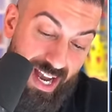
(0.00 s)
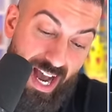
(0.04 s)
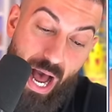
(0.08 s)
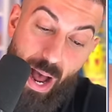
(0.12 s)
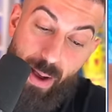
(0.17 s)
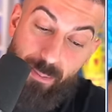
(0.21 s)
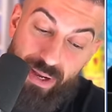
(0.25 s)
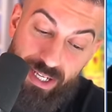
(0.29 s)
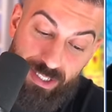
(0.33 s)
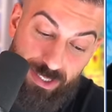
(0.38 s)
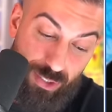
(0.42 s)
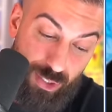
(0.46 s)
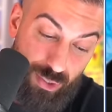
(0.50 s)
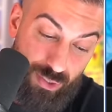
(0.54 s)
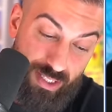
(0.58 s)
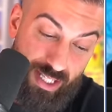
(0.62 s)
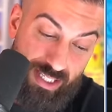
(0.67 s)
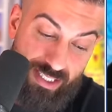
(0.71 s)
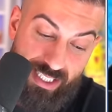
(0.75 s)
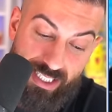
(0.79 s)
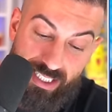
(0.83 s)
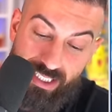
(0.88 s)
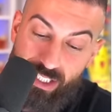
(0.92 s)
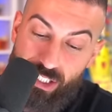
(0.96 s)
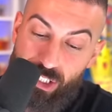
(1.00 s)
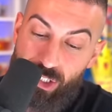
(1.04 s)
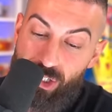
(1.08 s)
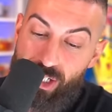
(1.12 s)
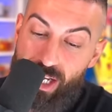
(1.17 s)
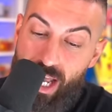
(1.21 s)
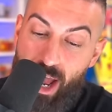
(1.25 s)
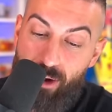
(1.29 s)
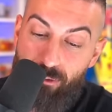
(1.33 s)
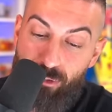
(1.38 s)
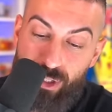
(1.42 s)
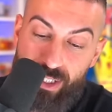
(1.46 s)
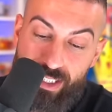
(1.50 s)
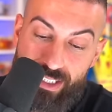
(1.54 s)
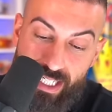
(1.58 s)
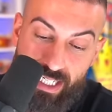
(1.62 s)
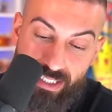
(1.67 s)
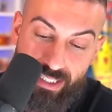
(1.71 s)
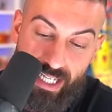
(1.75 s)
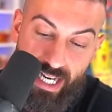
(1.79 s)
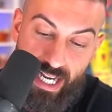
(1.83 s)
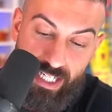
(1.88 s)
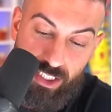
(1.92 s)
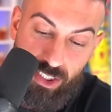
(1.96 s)
I mean, dude, this is literally every
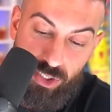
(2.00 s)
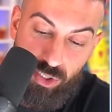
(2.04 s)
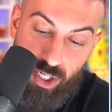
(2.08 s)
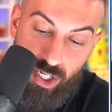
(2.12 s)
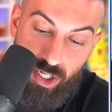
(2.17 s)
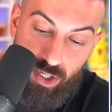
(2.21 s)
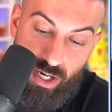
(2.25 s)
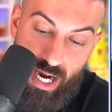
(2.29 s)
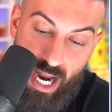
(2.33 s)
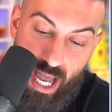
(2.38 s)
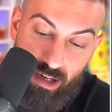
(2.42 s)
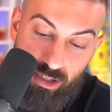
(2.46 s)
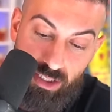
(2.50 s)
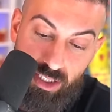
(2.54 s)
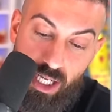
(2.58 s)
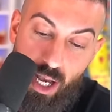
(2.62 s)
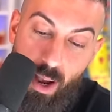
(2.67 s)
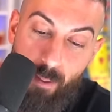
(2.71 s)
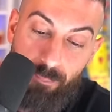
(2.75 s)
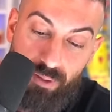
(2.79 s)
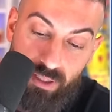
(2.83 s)
set that has Trainer Galleries,